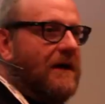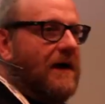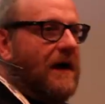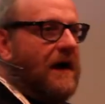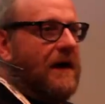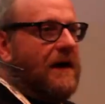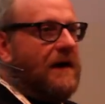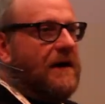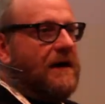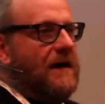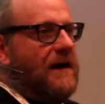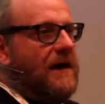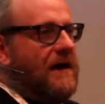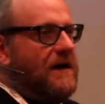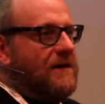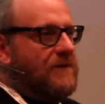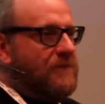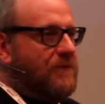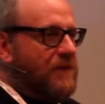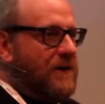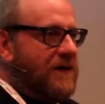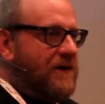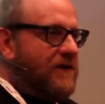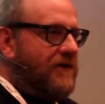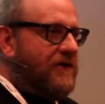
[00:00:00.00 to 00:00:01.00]
Uh,
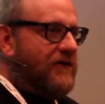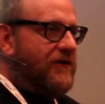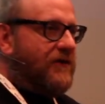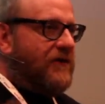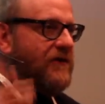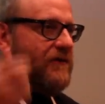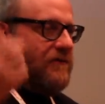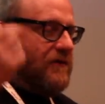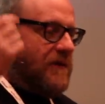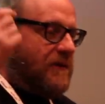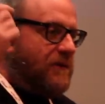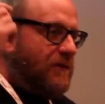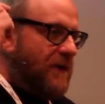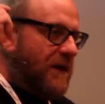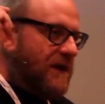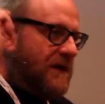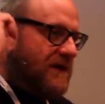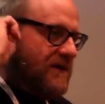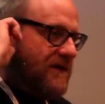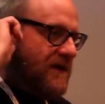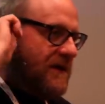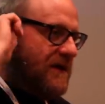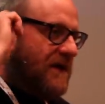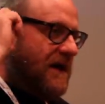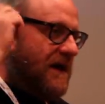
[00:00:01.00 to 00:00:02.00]
and because of the
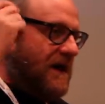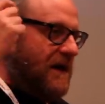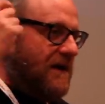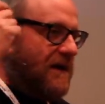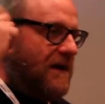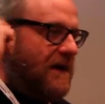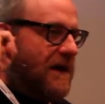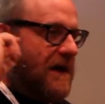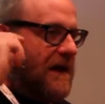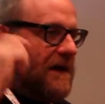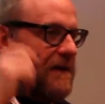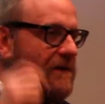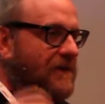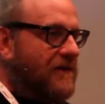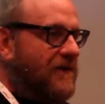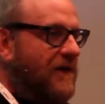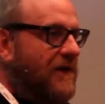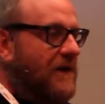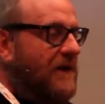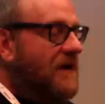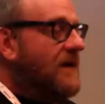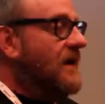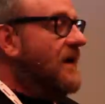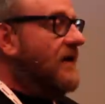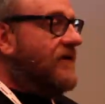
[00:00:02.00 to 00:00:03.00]
repeated in and out,
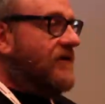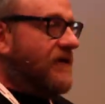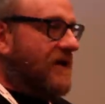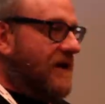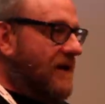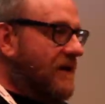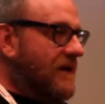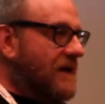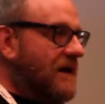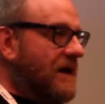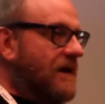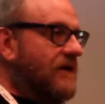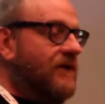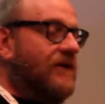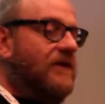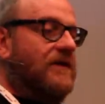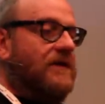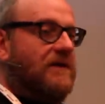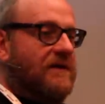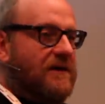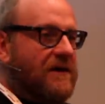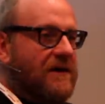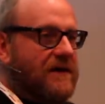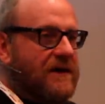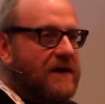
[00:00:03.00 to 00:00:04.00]
it's likely that
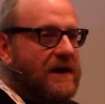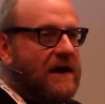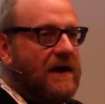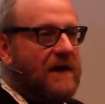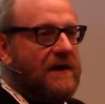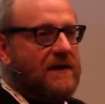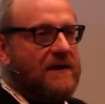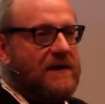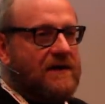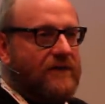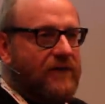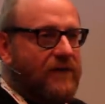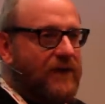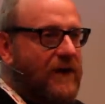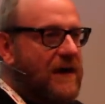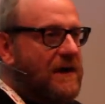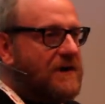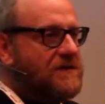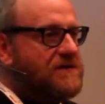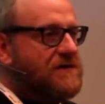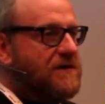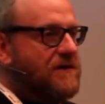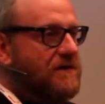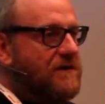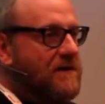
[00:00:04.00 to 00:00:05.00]
you're going to get an
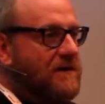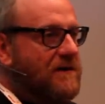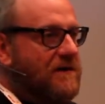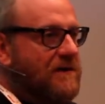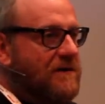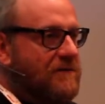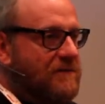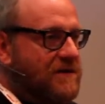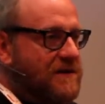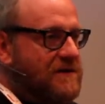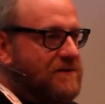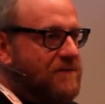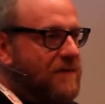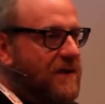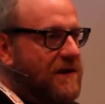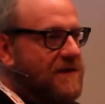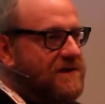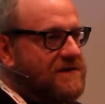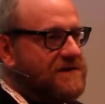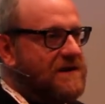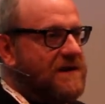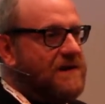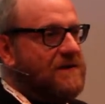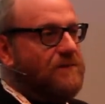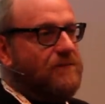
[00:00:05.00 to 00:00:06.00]
infection, which
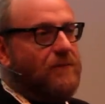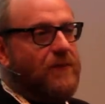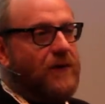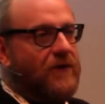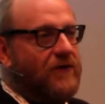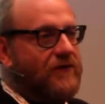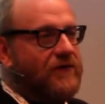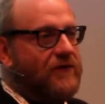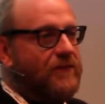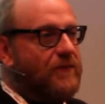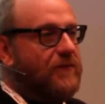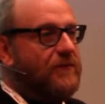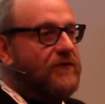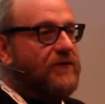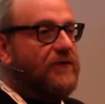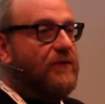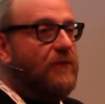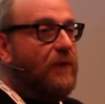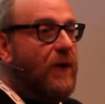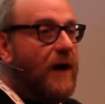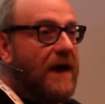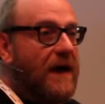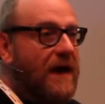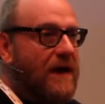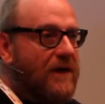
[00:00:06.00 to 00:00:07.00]
makes it impossible to
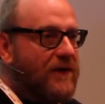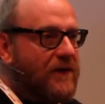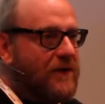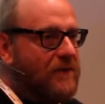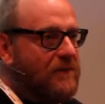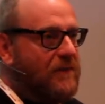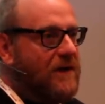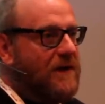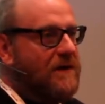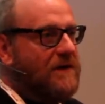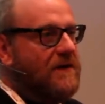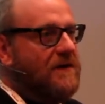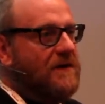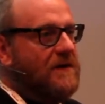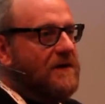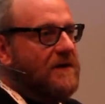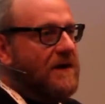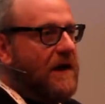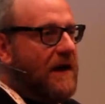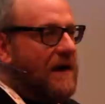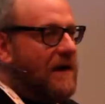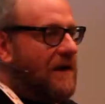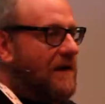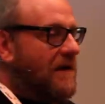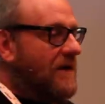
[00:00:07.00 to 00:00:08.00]
wear them
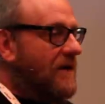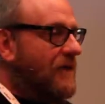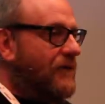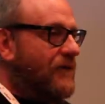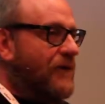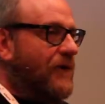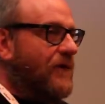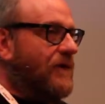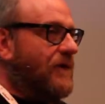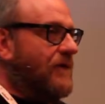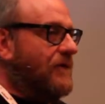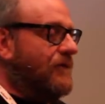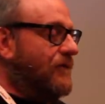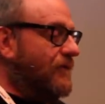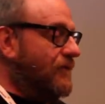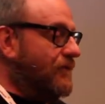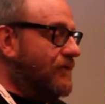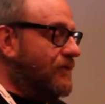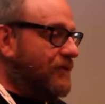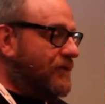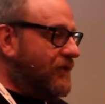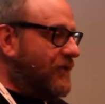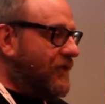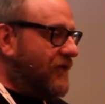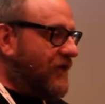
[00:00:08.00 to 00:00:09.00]
uh, for the
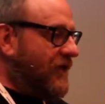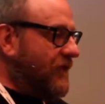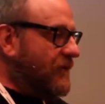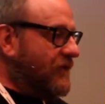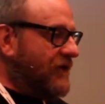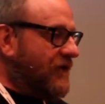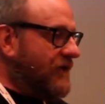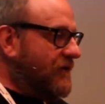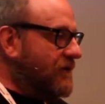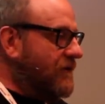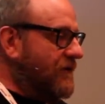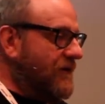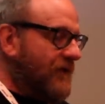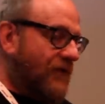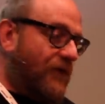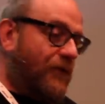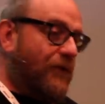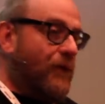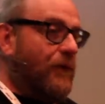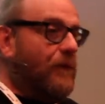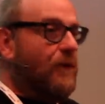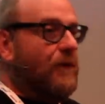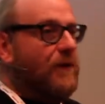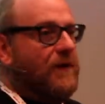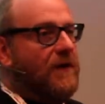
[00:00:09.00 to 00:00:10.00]
subsequent
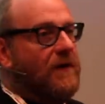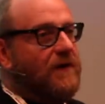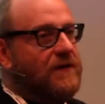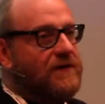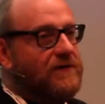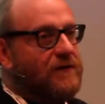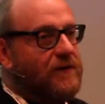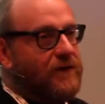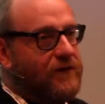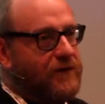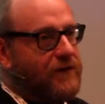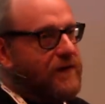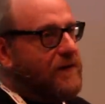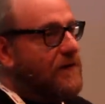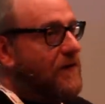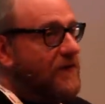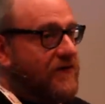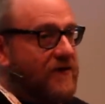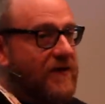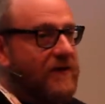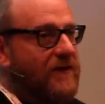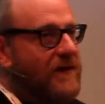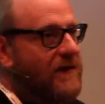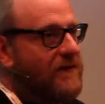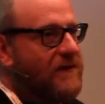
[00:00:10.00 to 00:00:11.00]
fortnight or three
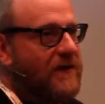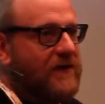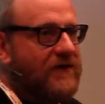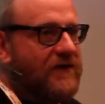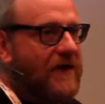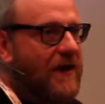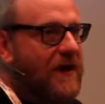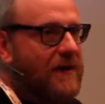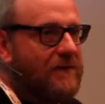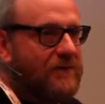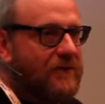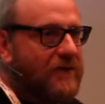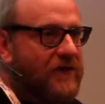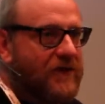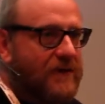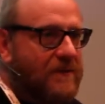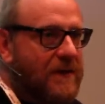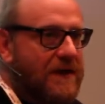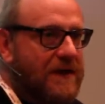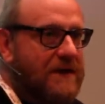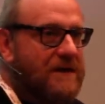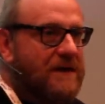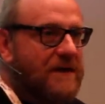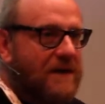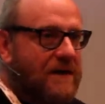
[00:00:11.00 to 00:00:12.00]
weeks, I had this happen to
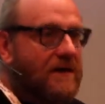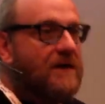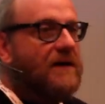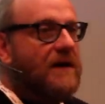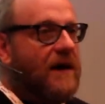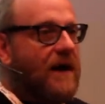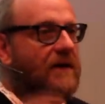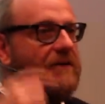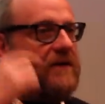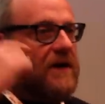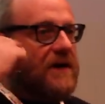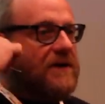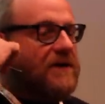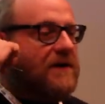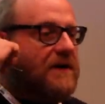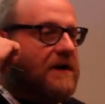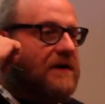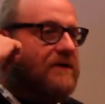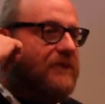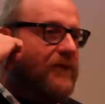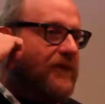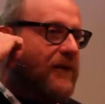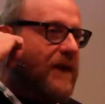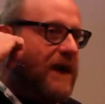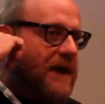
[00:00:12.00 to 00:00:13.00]
me. I've had an
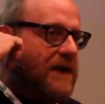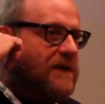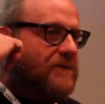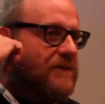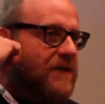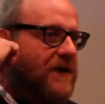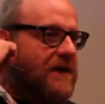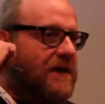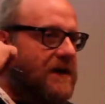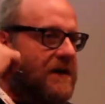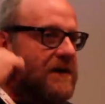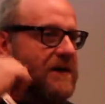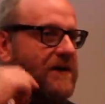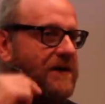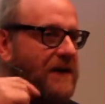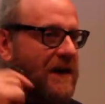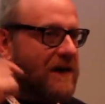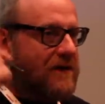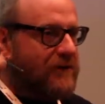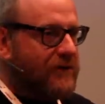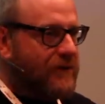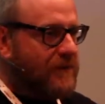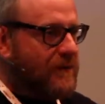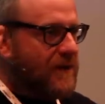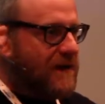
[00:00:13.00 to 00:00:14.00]
inflamed ear
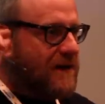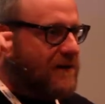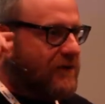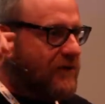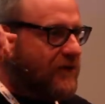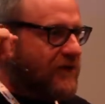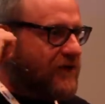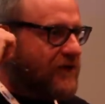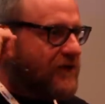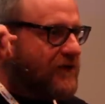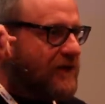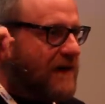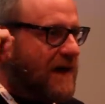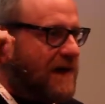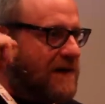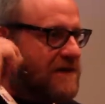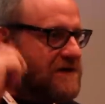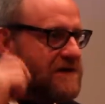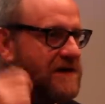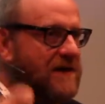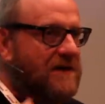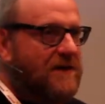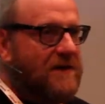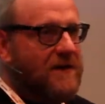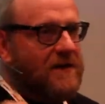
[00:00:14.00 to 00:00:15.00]
canal from a little
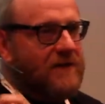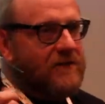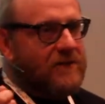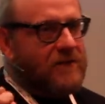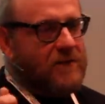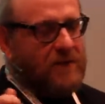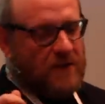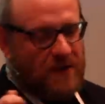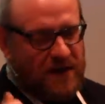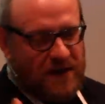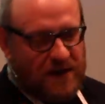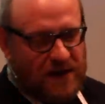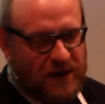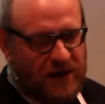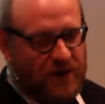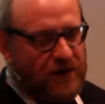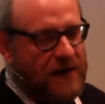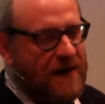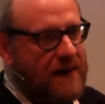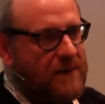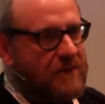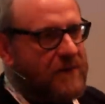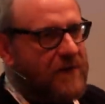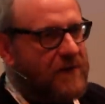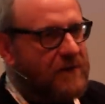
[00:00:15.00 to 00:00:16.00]
scratch from a bit of
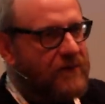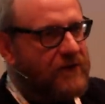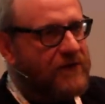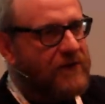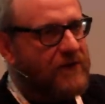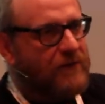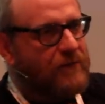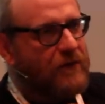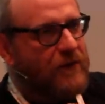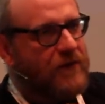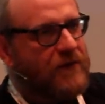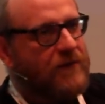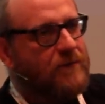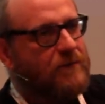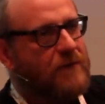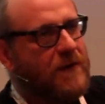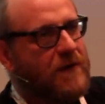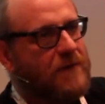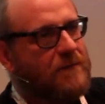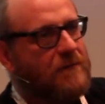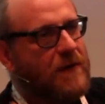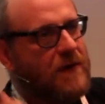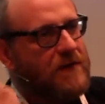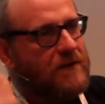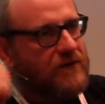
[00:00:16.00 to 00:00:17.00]
crap that was on one of
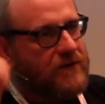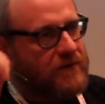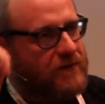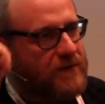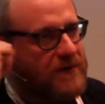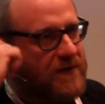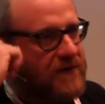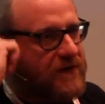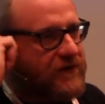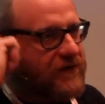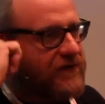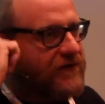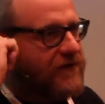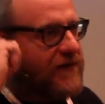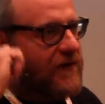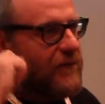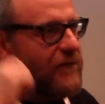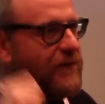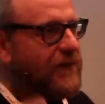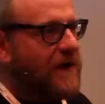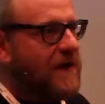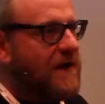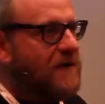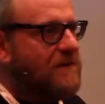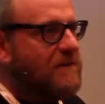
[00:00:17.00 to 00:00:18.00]
my moulds when I
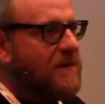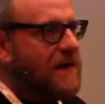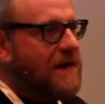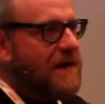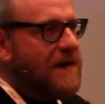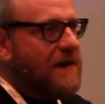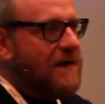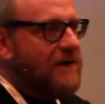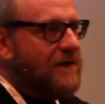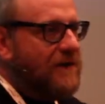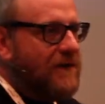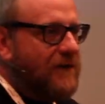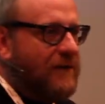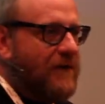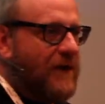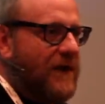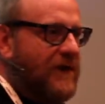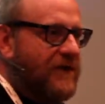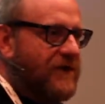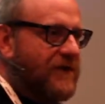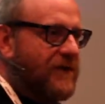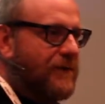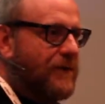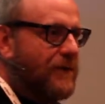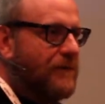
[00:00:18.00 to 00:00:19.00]
stuffed it in my ear at a
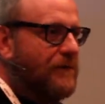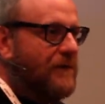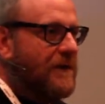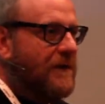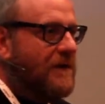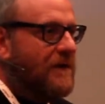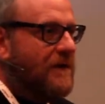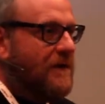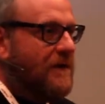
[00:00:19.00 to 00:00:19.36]
festival.